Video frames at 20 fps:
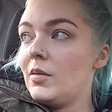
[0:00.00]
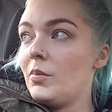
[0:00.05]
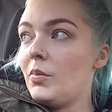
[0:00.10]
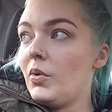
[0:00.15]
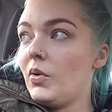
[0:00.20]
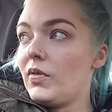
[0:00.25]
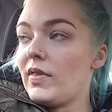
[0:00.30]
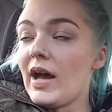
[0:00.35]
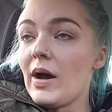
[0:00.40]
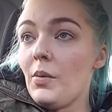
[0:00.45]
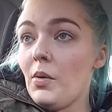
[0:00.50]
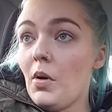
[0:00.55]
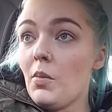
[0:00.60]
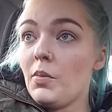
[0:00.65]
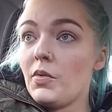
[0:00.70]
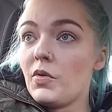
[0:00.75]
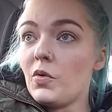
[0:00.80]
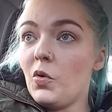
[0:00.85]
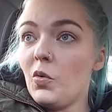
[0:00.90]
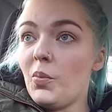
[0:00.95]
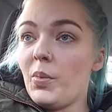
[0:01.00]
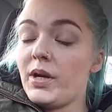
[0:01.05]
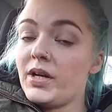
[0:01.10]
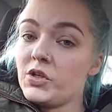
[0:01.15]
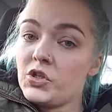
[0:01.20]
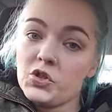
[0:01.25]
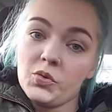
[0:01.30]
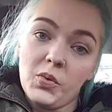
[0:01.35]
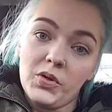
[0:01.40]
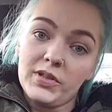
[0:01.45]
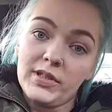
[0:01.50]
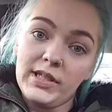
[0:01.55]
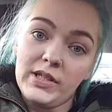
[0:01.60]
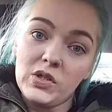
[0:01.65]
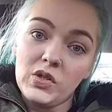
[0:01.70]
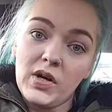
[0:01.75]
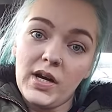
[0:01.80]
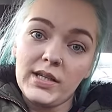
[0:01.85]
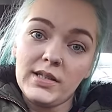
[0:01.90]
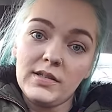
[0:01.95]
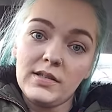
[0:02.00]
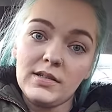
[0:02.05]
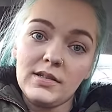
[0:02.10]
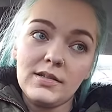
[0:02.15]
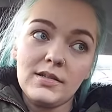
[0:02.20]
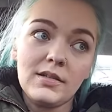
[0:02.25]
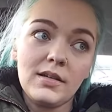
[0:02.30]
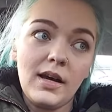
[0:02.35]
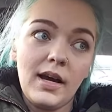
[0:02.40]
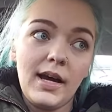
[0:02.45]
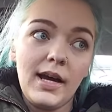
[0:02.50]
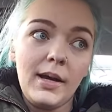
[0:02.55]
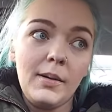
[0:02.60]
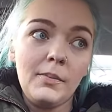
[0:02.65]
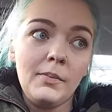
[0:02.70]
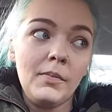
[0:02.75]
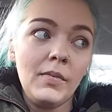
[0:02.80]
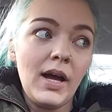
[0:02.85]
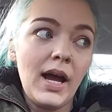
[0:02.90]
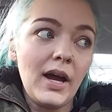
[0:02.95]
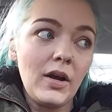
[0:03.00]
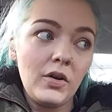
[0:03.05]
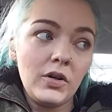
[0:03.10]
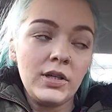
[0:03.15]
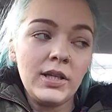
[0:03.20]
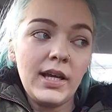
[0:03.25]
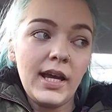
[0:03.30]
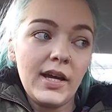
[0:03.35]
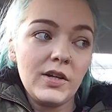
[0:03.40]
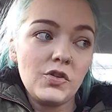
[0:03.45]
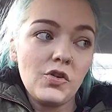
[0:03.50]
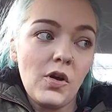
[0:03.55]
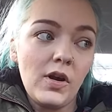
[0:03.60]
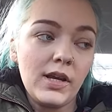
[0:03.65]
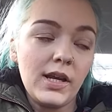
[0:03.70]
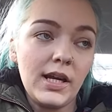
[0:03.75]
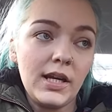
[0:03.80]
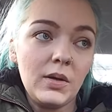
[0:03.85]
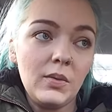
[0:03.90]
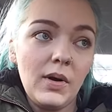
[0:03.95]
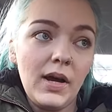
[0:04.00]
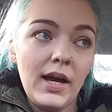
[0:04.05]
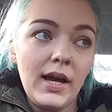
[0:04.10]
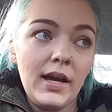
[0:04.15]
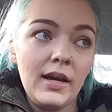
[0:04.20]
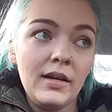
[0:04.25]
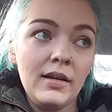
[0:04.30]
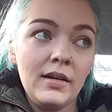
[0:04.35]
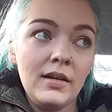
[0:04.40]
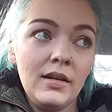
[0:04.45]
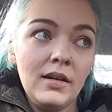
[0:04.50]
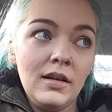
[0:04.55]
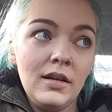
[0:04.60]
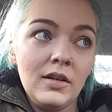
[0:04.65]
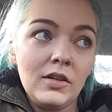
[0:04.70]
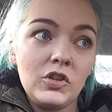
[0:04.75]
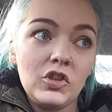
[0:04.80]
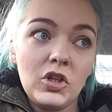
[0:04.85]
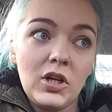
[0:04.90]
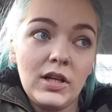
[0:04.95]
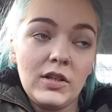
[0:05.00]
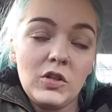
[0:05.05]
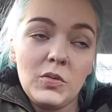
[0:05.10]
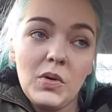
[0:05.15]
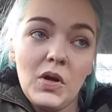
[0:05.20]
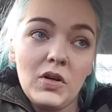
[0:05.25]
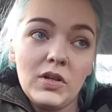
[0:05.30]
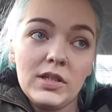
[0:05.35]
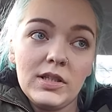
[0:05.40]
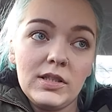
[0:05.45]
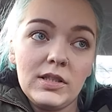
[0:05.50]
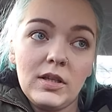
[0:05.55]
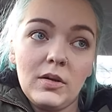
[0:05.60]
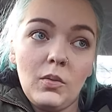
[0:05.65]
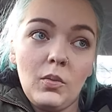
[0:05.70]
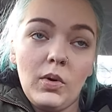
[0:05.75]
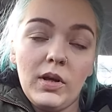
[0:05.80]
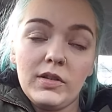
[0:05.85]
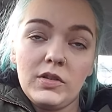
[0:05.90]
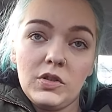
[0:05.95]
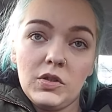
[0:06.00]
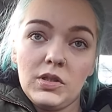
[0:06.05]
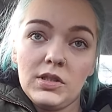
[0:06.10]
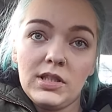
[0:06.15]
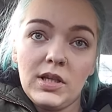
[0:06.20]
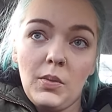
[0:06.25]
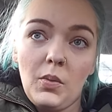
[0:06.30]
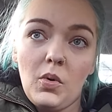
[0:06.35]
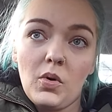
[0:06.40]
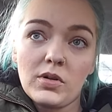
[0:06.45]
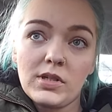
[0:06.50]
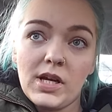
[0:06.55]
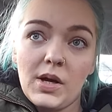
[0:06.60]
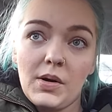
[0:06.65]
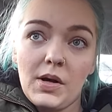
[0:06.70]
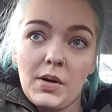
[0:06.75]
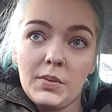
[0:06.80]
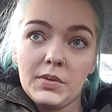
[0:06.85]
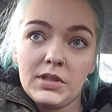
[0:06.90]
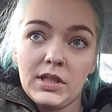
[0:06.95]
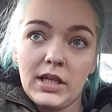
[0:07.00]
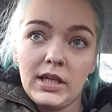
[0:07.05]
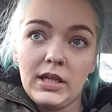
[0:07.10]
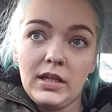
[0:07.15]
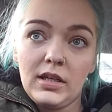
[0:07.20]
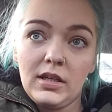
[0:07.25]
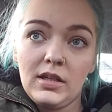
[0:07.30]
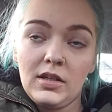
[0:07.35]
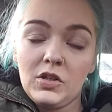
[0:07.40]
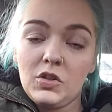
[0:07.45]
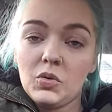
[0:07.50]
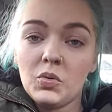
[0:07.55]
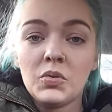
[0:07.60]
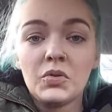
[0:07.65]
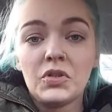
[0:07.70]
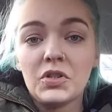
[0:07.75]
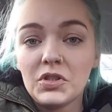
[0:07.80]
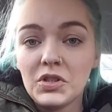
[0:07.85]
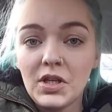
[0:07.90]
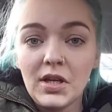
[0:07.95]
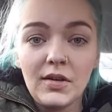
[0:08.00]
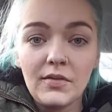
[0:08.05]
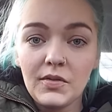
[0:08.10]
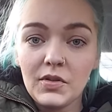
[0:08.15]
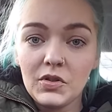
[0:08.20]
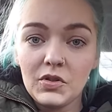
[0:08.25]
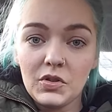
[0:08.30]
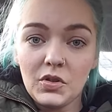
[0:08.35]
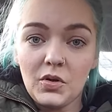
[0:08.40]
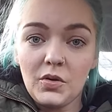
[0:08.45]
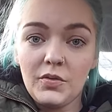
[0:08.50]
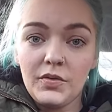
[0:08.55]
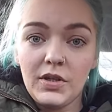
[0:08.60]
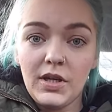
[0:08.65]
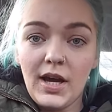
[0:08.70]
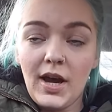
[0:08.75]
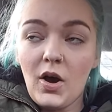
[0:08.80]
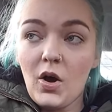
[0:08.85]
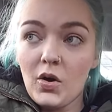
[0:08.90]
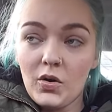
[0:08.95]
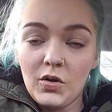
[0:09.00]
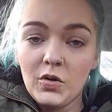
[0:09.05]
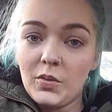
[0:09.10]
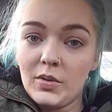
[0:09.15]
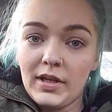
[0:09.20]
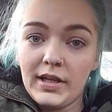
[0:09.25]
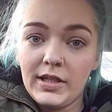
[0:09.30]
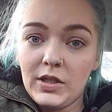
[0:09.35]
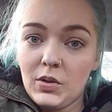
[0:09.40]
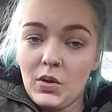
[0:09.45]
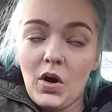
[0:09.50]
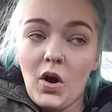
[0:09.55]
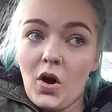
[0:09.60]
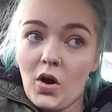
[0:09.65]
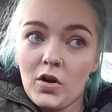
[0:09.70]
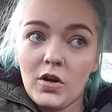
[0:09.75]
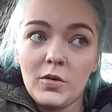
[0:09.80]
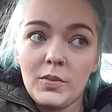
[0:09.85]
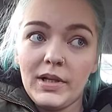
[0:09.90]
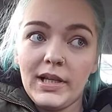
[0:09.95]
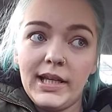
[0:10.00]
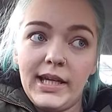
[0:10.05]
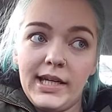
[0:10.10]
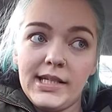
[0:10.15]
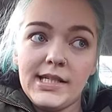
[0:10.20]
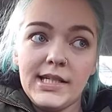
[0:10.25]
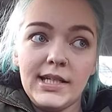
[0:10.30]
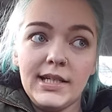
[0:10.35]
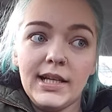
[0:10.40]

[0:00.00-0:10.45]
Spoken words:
But that one was open and she wasn't interested. I couldn't get a trolley anywhere. To be honest, as soon as I walked out, I was like, you don't deserve the stuff. You're a horrible lady.